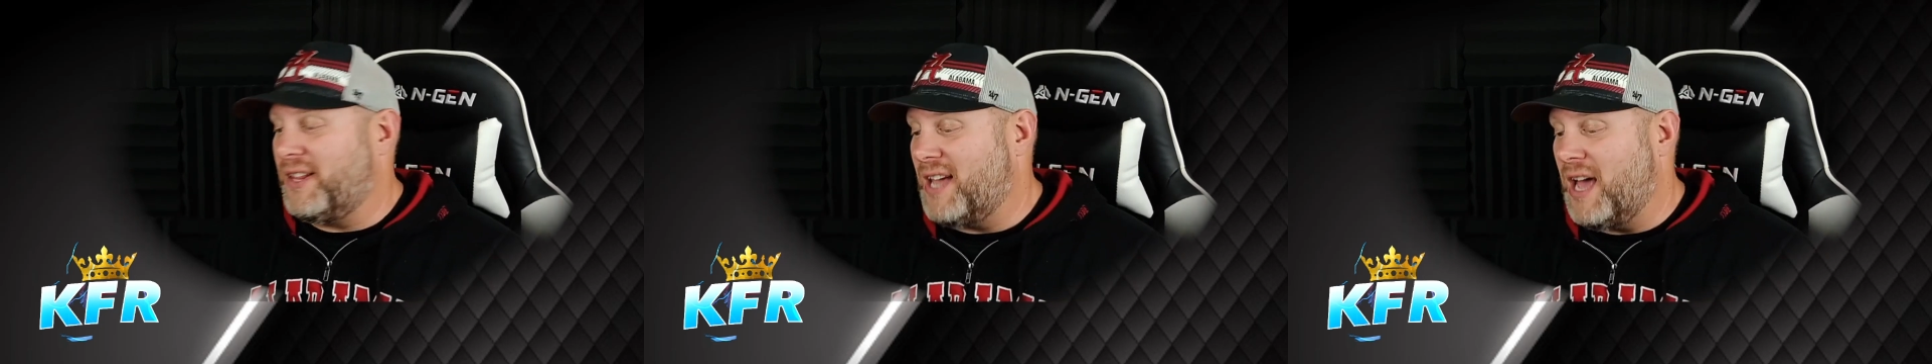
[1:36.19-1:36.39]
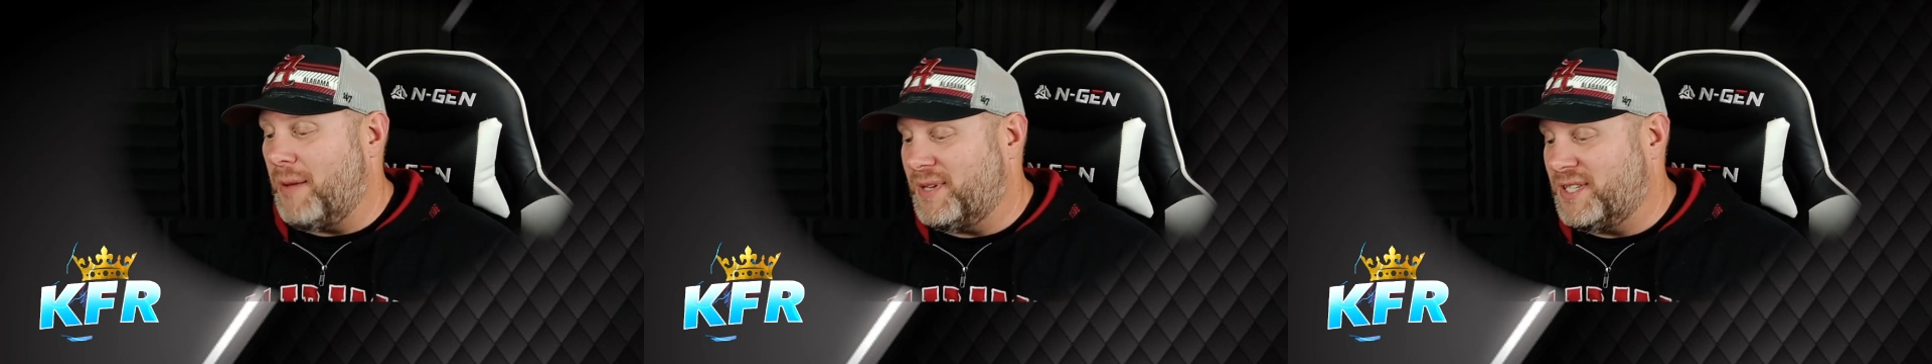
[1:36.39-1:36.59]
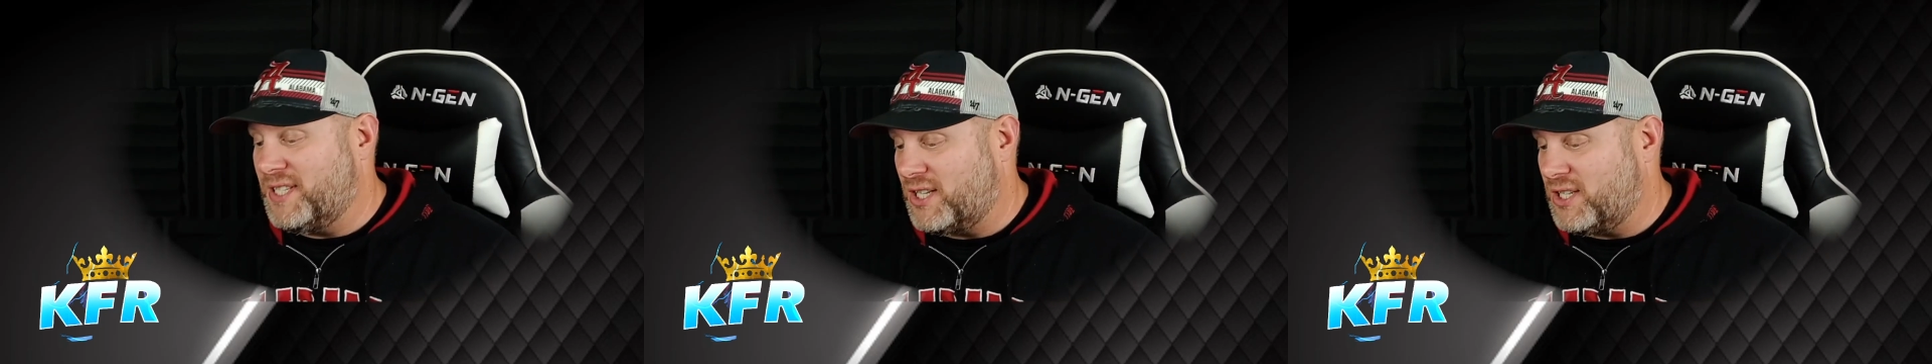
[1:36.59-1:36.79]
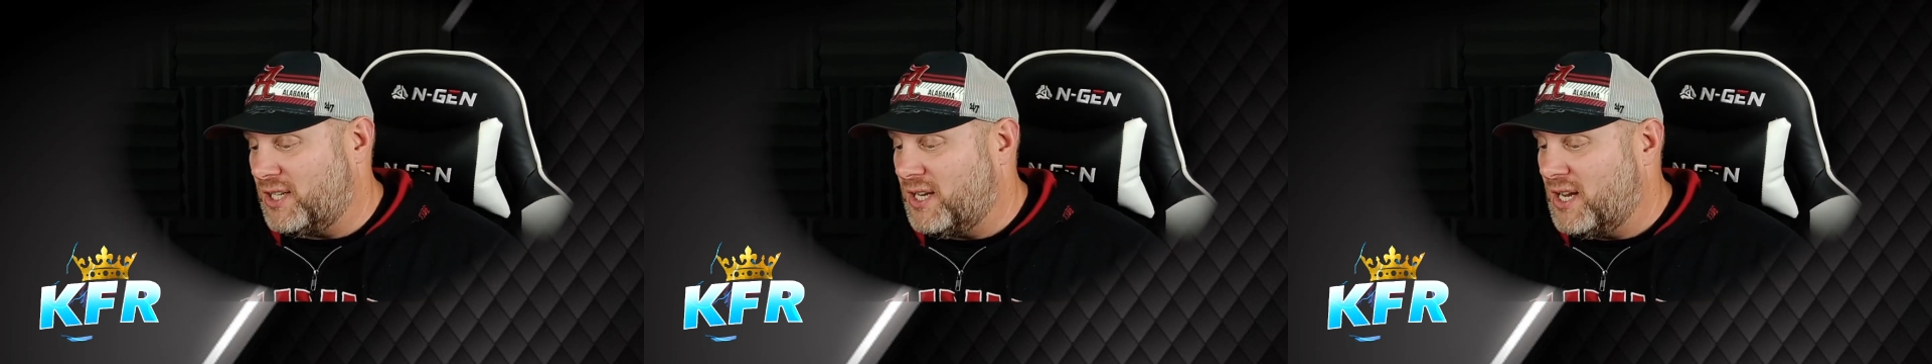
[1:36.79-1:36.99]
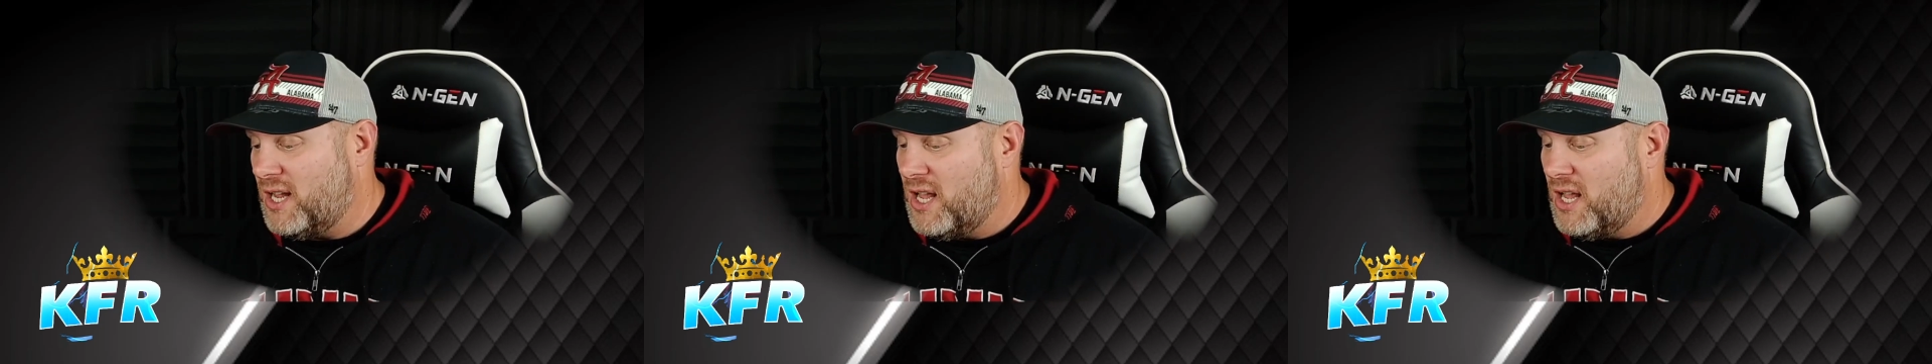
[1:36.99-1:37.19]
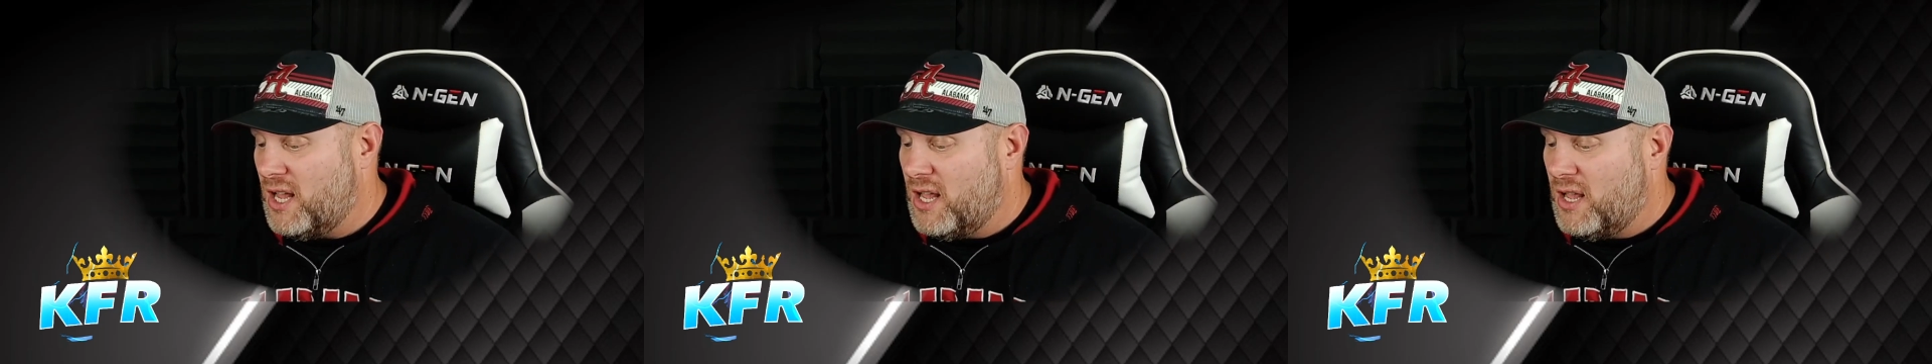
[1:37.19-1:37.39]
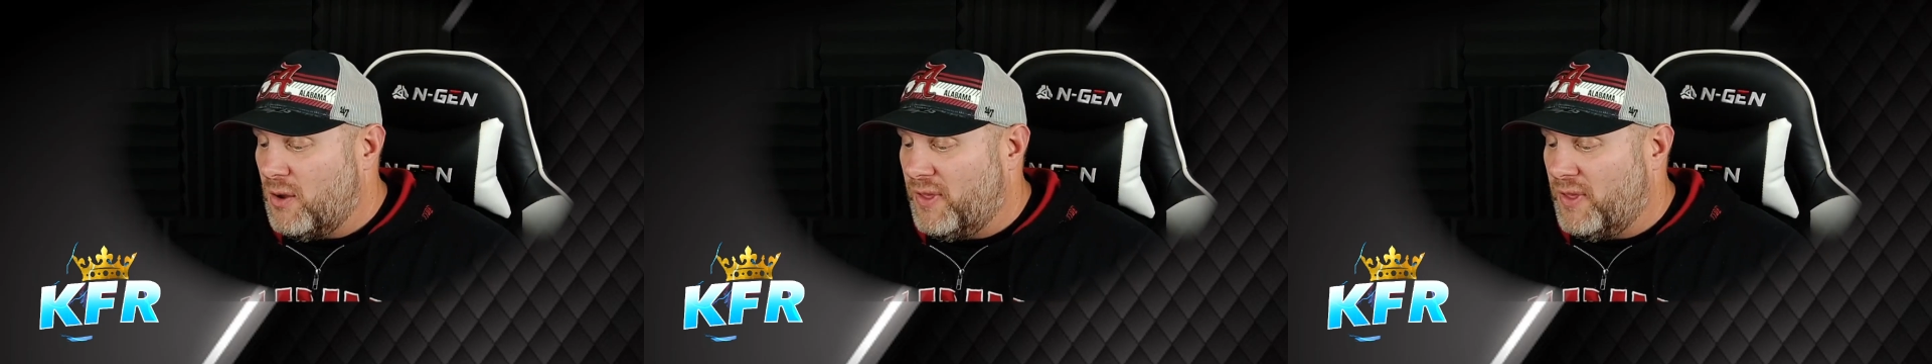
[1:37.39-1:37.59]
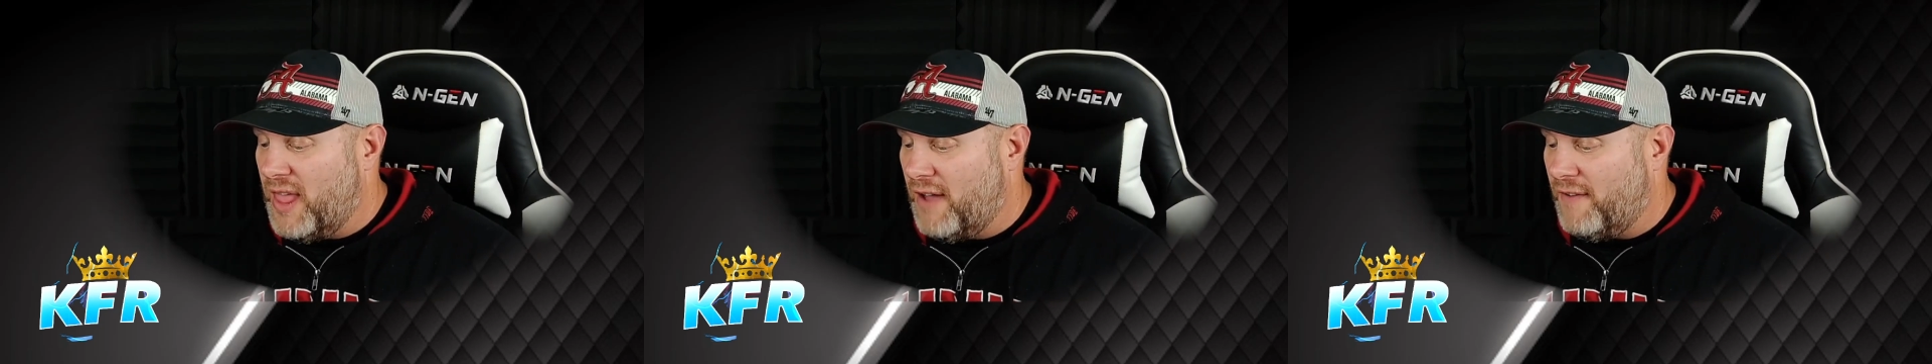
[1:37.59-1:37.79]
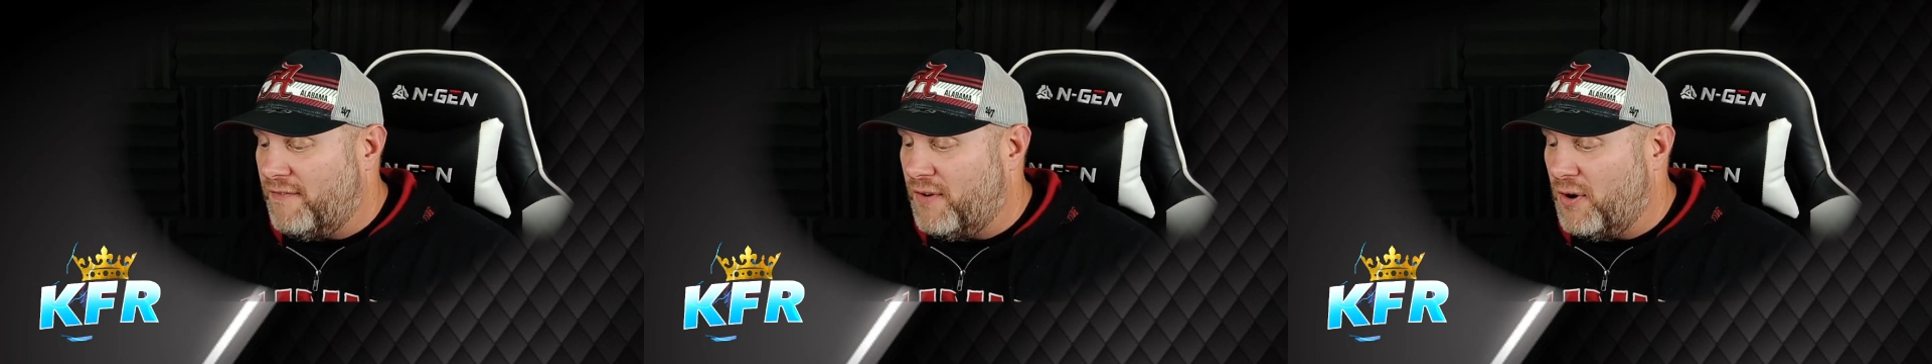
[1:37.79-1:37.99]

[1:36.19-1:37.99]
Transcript: in the comment section. Without